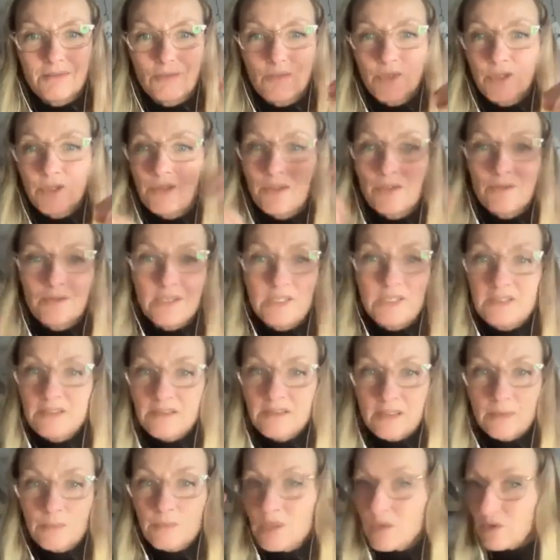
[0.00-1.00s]
You don't need
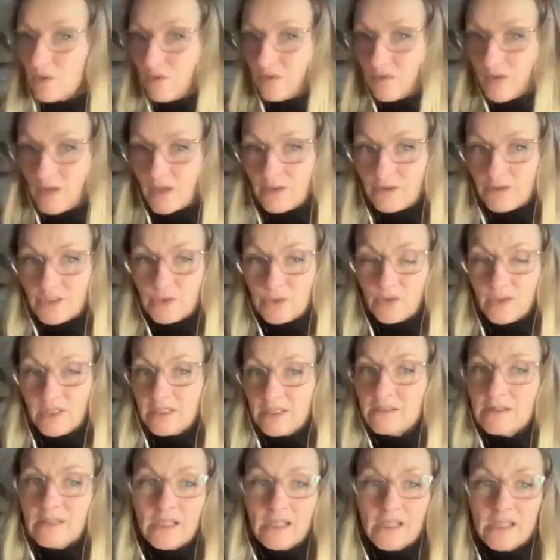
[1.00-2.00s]
some little fucker in your
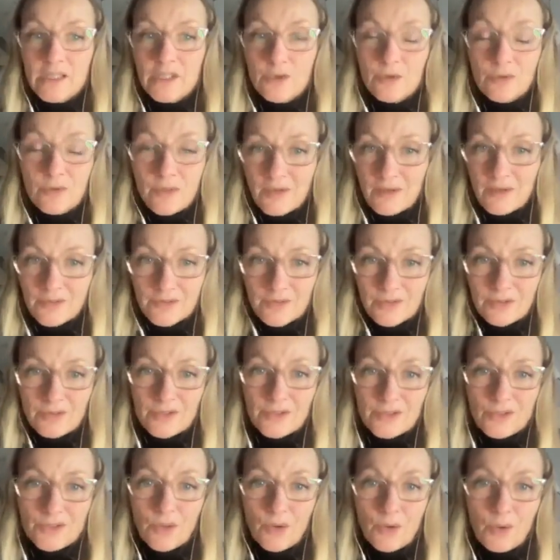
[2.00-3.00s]
head telling you can't do
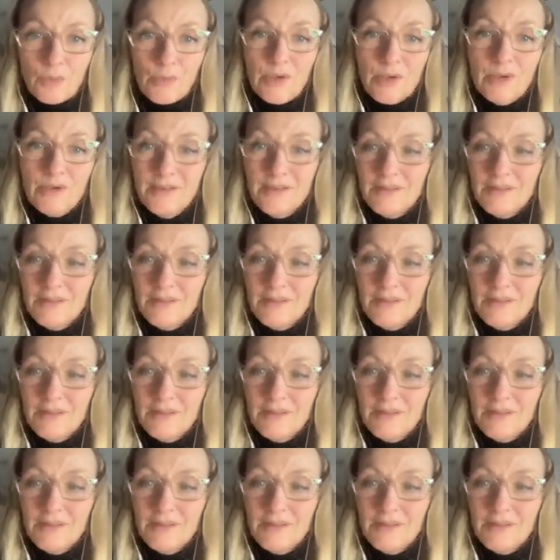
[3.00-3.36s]
the job